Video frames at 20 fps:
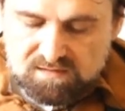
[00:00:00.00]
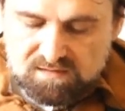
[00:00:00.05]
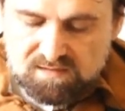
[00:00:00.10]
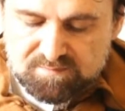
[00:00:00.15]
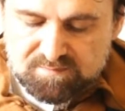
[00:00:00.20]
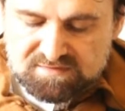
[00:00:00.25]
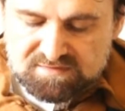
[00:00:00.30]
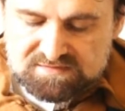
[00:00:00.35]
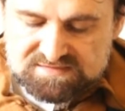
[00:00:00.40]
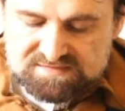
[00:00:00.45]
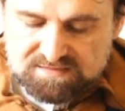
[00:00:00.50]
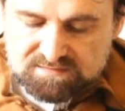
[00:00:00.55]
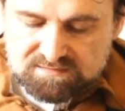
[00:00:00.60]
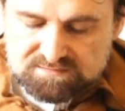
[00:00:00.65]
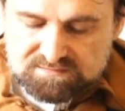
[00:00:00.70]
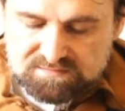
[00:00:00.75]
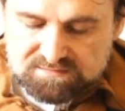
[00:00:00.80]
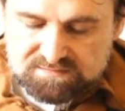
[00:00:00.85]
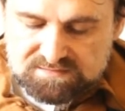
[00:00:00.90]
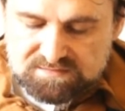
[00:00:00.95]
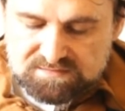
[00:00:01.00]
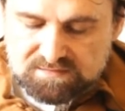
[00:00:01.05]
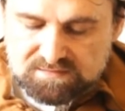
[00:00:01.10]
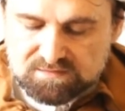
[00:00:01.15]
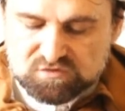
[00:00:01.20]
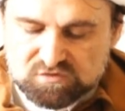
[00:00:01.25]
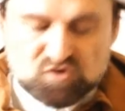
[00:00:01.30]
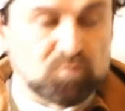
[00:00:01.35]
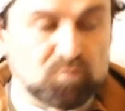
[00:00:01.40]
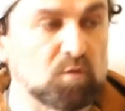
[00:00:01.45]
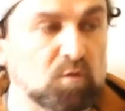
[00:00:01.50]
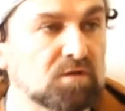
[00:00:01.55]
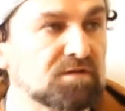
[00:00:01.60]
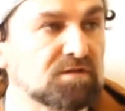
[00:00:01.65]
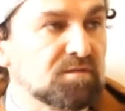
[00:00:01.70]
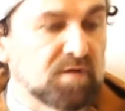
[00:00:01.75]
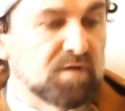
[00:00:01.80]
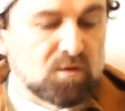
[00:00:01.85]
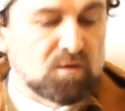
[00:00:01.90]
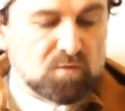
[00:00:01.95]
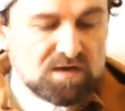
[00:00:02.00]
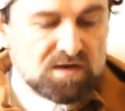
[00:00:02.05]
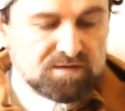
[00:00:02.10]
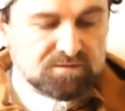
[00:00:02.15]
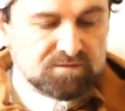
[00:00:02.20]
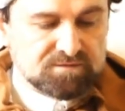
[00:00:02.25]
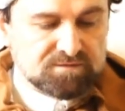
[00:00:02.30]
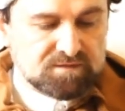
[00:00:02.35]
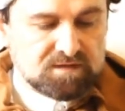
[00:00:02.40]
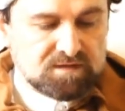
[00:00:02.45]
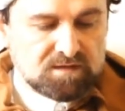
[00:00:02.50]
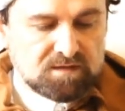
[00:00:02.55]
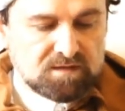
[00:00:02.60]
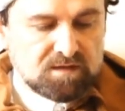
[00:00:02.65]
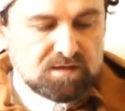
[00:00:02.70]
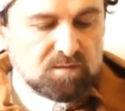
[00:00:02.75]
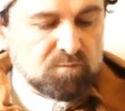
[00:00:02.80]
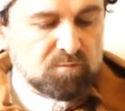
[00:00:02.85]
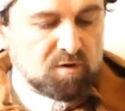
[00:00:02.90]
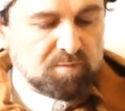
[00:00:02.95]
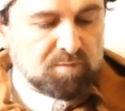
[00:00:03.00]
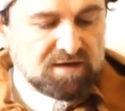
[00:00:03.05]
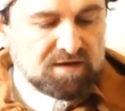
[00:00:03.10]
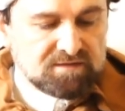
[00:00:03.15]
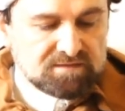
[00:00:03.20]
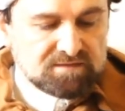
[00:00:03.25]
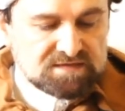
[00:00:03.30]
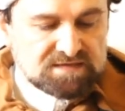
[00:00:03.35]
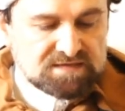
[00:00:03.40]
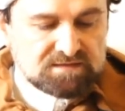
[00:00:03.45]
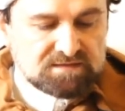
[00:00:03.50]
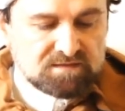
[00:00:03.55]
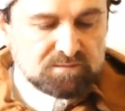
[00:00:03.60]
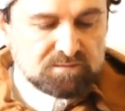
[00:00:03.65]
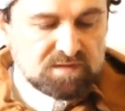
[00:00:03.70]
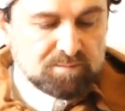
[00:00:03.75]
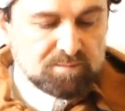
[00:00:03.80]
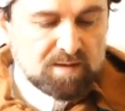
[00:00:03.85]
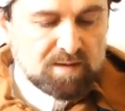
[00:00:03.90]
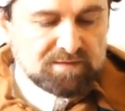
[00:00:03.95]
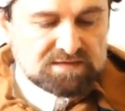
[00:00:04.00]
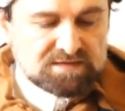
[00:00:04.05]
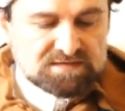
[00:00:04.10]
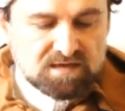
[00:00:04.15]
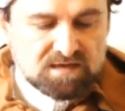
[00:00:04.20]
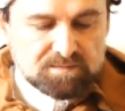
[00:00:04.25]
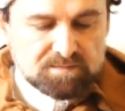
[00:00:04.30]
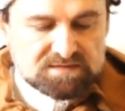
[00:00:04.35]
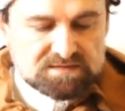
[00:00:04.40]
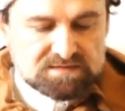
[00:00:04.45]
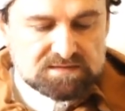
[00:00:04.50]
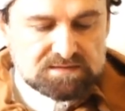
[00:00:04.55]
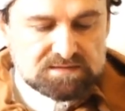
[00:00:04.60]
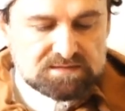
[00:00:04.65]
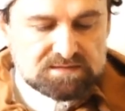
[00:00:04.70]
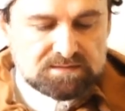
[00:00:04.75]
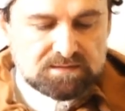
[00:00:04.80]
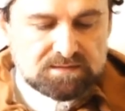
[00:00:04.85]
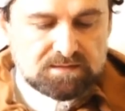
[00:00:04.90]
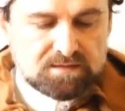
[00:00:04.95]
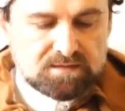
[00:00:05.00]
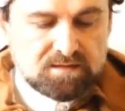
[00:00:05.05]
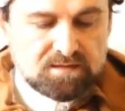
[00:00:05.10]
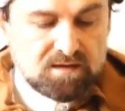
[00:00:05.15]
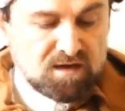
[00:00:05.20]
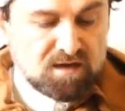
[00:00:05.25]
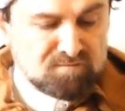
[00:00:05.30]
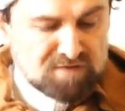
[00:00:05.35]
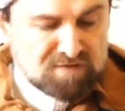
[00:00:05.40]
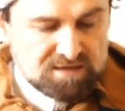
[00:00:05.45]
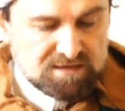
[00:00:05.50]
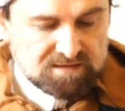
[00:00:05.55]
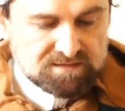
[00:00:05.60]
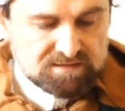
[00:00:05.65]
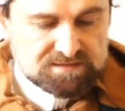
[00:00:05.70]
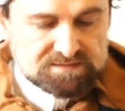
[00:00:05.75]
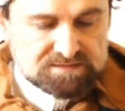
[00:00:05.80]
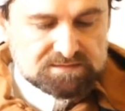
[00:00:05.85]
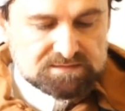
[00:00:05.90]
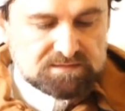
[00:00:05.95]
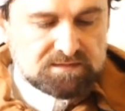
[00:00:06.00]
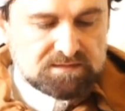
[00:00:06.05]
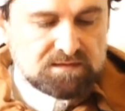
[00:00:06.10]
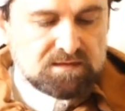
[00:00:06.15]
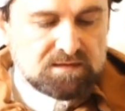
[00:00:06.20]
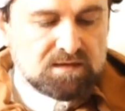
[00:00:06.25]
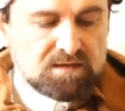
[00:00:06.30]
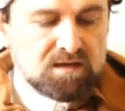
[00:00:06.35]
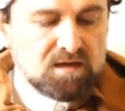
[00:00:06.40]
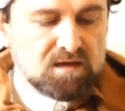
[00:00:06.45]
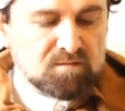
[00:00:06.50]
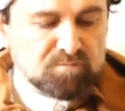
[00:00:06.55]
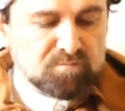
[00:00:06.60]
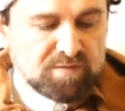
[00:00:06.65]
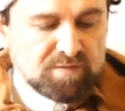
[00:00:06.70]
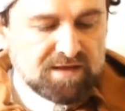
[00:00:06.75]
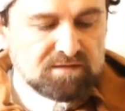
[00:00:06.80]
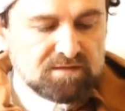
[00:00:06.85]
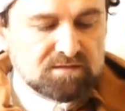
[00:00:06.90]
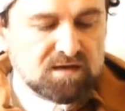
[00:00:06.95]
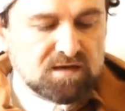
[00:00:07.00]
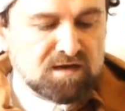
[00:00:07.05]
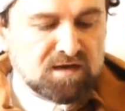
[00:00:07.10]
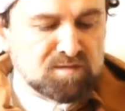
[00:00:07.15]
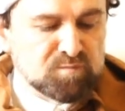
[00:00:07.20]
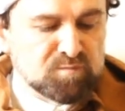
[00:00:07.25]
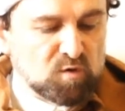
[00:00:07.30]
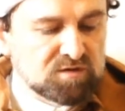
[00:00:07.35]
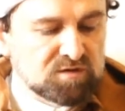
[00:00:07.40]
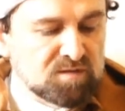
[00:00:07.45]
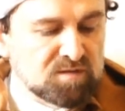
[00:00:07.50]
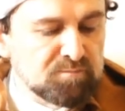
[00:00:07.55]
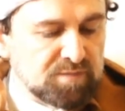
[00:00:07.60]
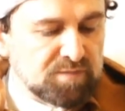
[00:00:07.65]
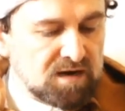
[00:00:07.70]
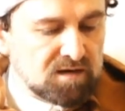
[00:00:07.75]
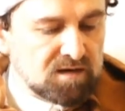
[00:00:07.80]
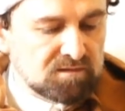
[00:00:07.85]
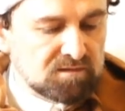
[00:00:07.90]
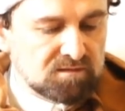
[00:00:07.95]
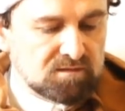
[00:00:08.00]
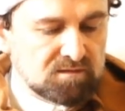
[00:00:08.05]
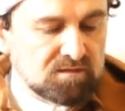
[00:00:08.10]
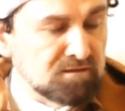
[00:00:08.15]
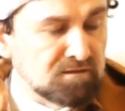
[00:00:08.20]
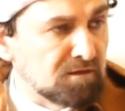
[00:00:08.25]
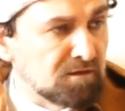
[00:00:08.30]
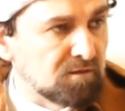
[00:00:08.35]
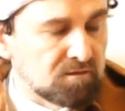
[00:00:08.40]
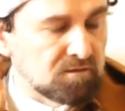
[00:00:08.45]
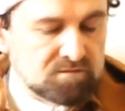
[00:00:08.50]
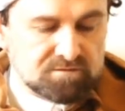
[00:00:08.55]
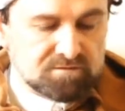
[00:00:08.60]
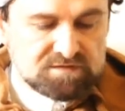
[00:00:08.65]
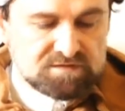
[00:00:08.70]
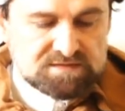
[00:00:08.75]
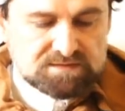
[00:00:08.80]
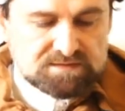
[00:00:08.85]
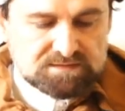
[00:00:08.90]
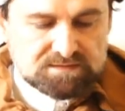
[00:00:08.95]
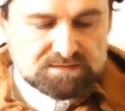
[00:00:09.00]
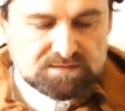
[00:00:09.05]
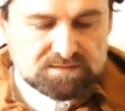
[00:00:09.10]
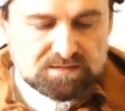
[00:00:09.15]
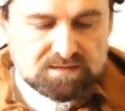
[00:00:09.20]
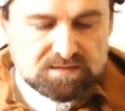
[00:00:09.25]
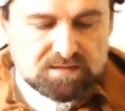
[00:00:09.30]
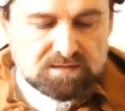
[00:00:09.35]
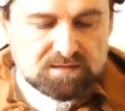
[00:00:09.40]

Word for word: urban sultans supported by Wakaf, provided the city with public services and markets and played an important part in the growth of the city.